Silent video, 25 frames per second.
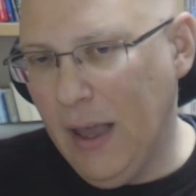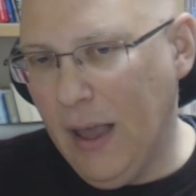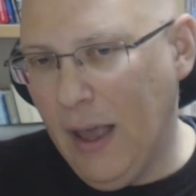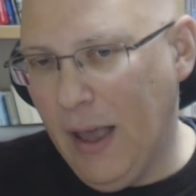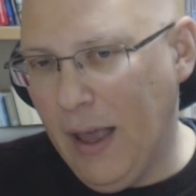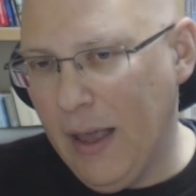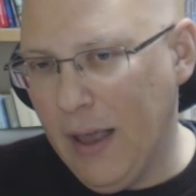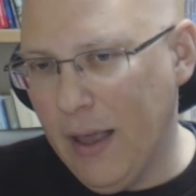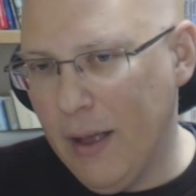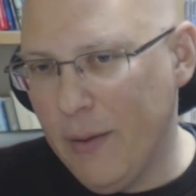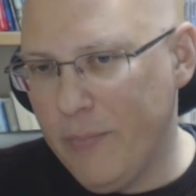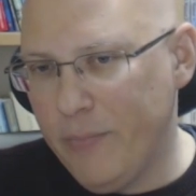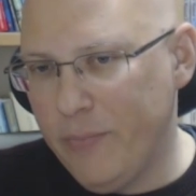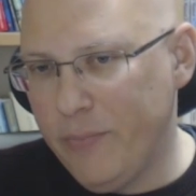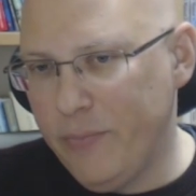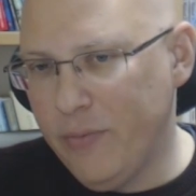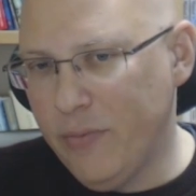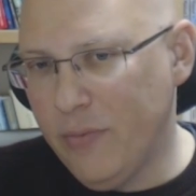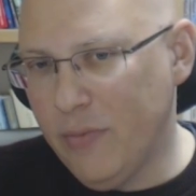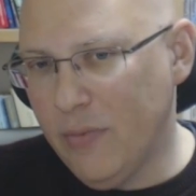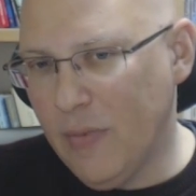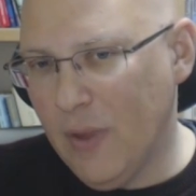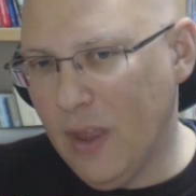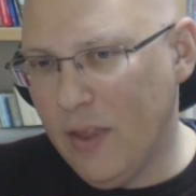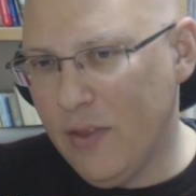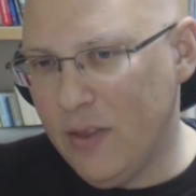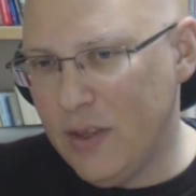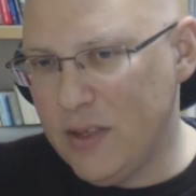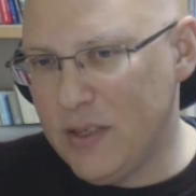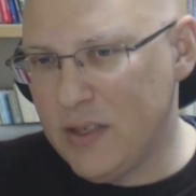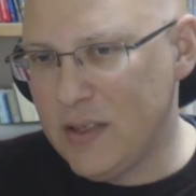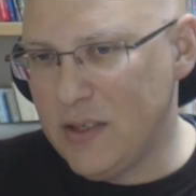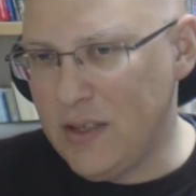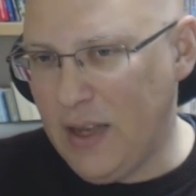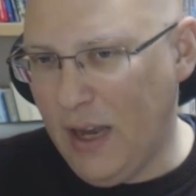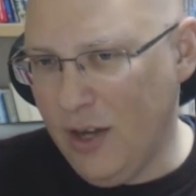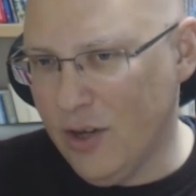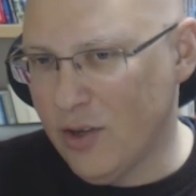This
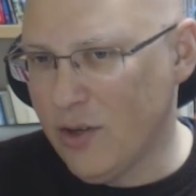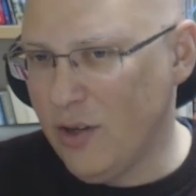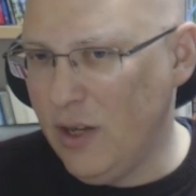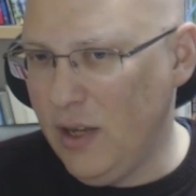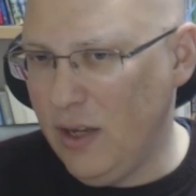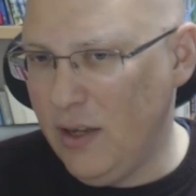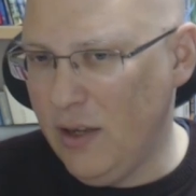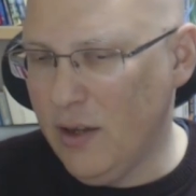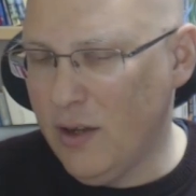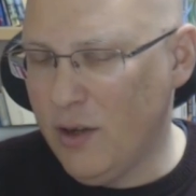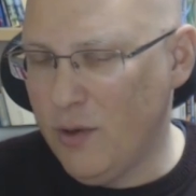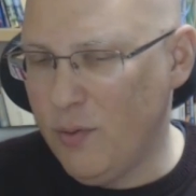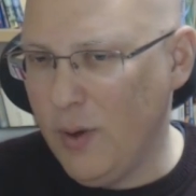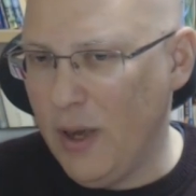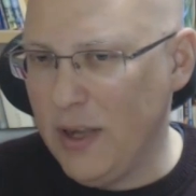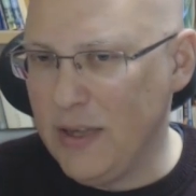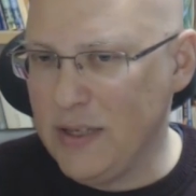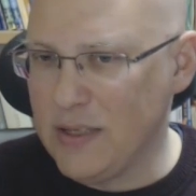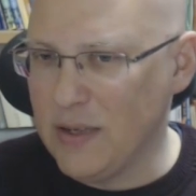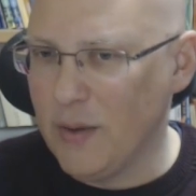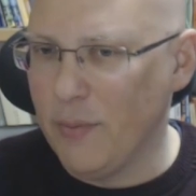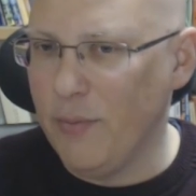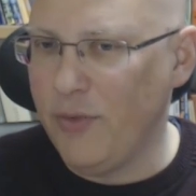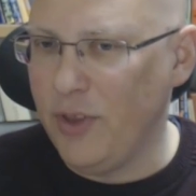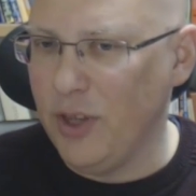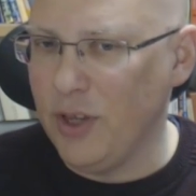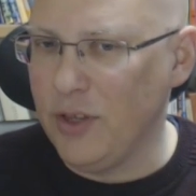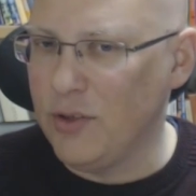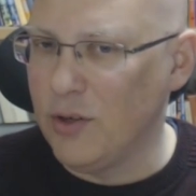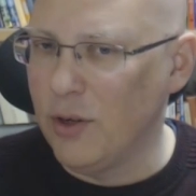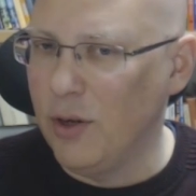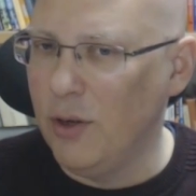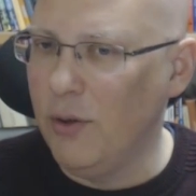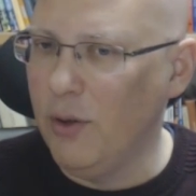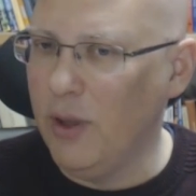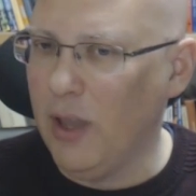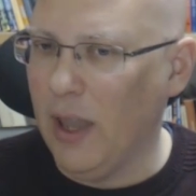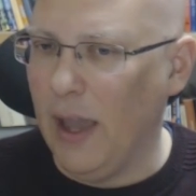is actually quite something to
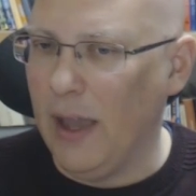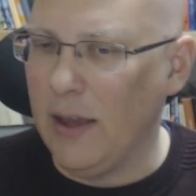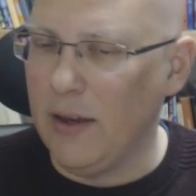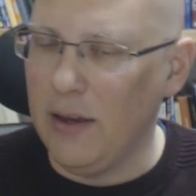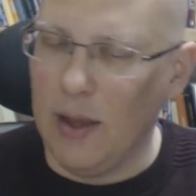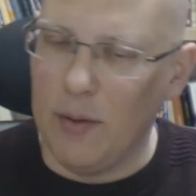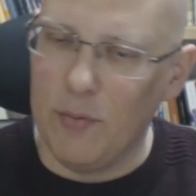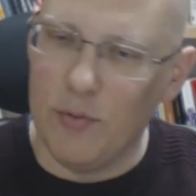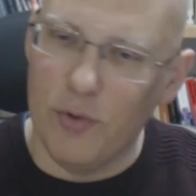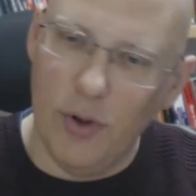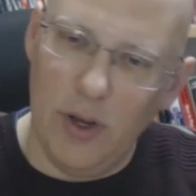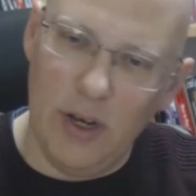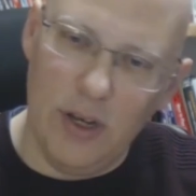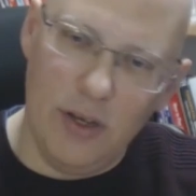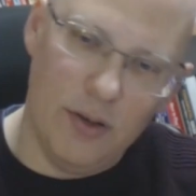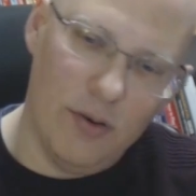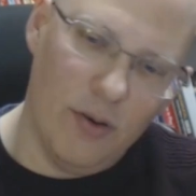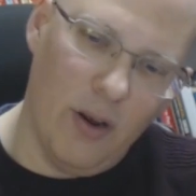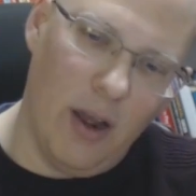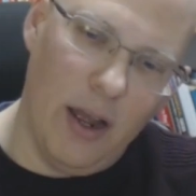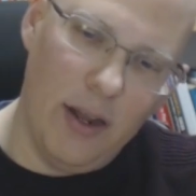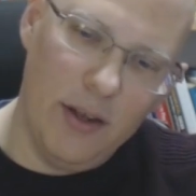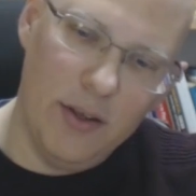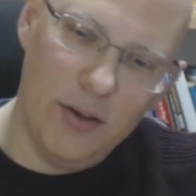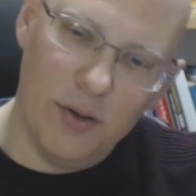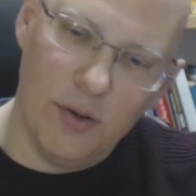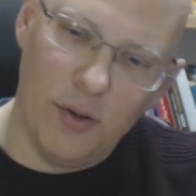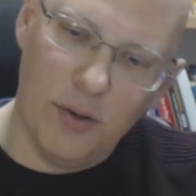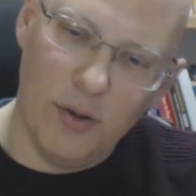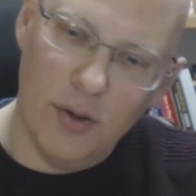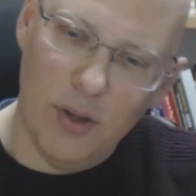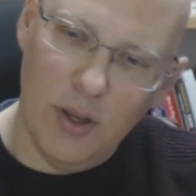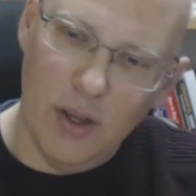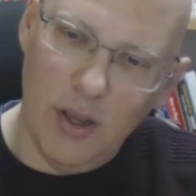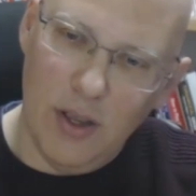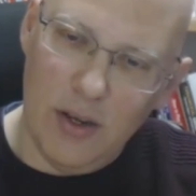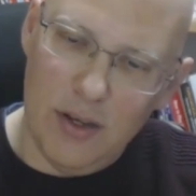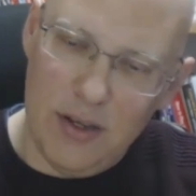look at. I'm really trying to
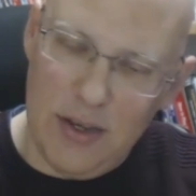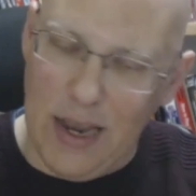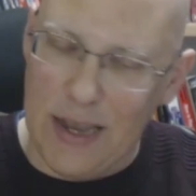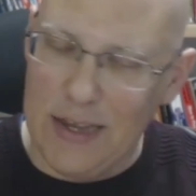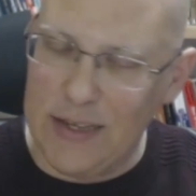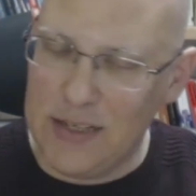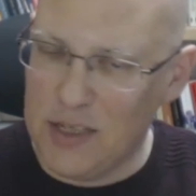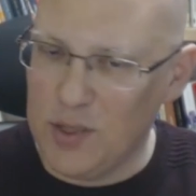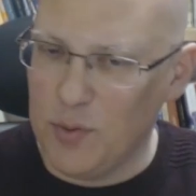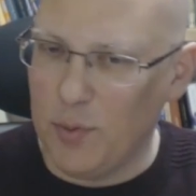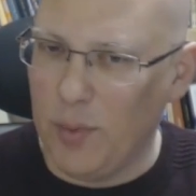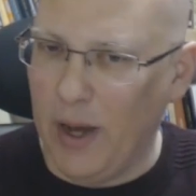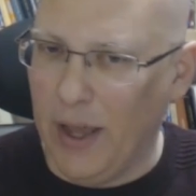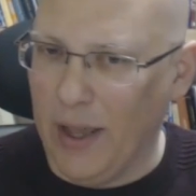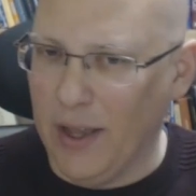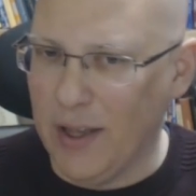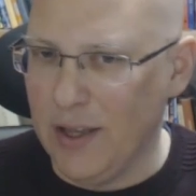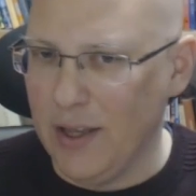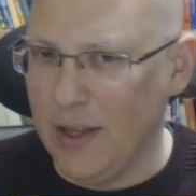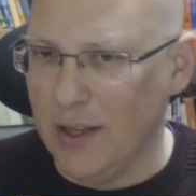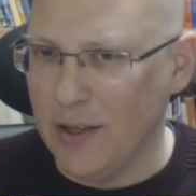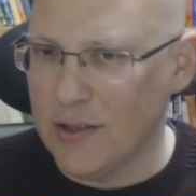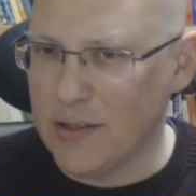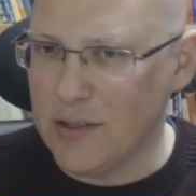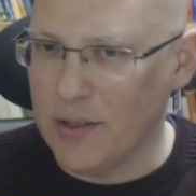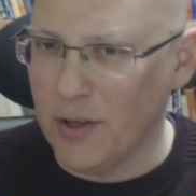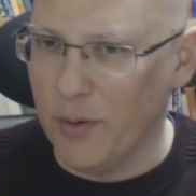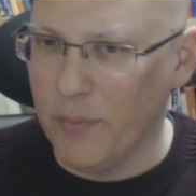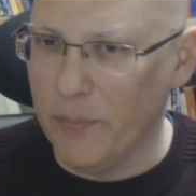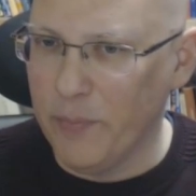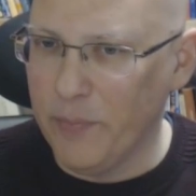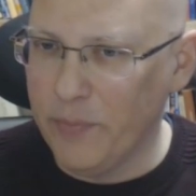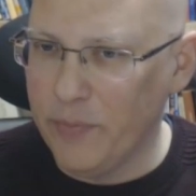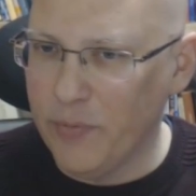test black here, so